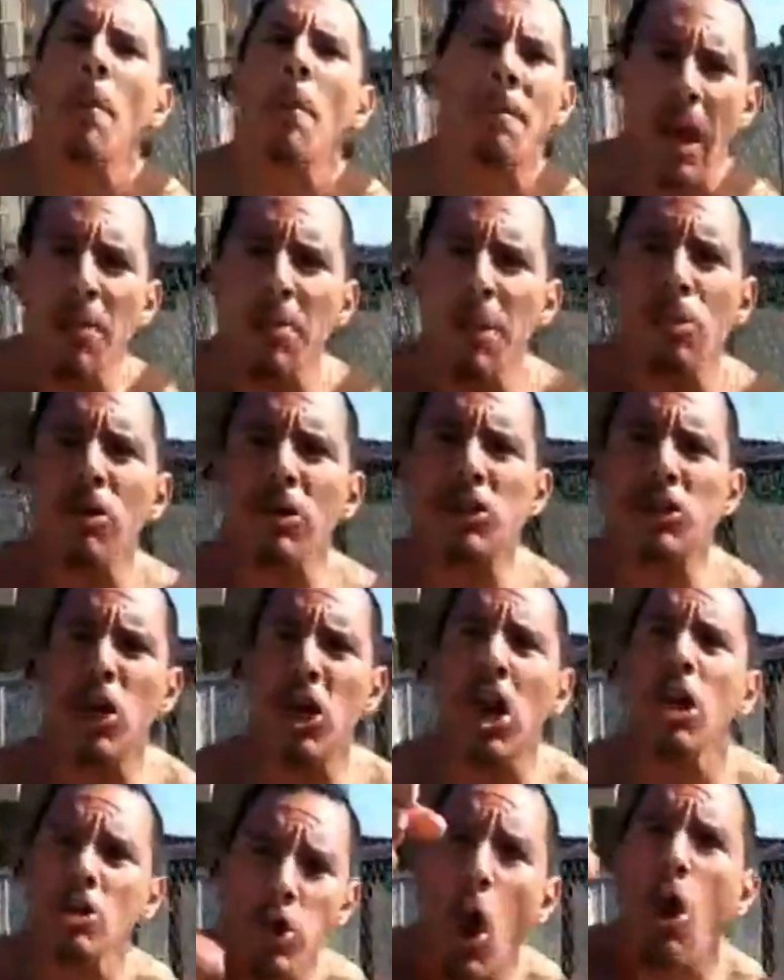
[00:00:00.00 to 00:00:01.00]
Maybe we
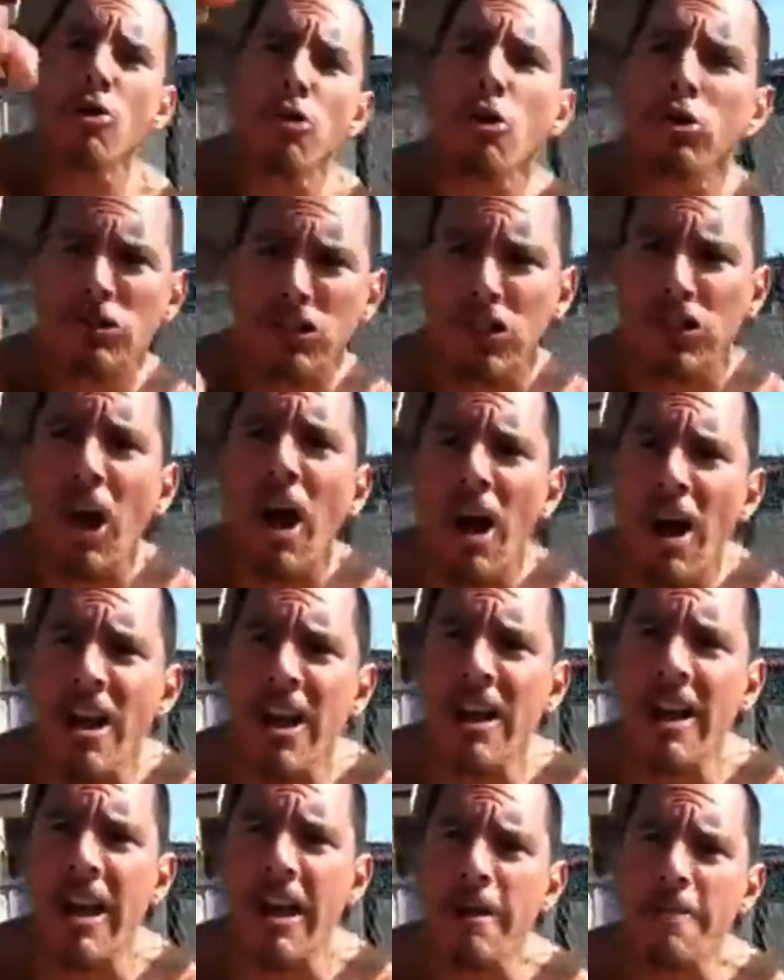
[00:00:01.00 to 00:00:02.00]
should. No, you
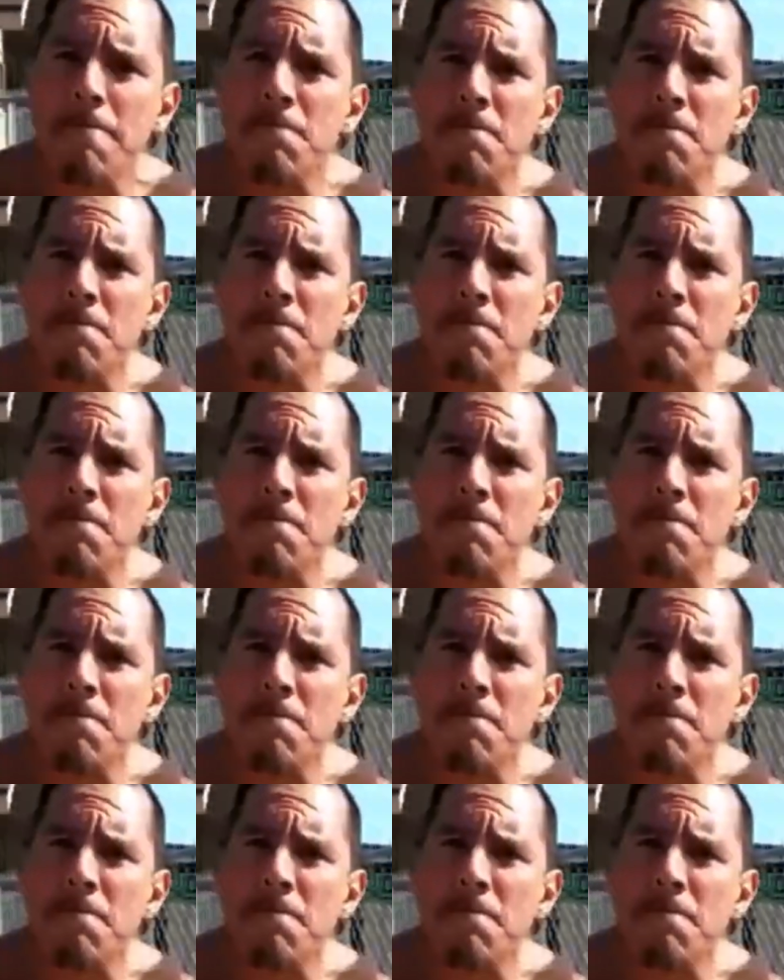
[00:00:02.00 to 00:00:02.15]
started it!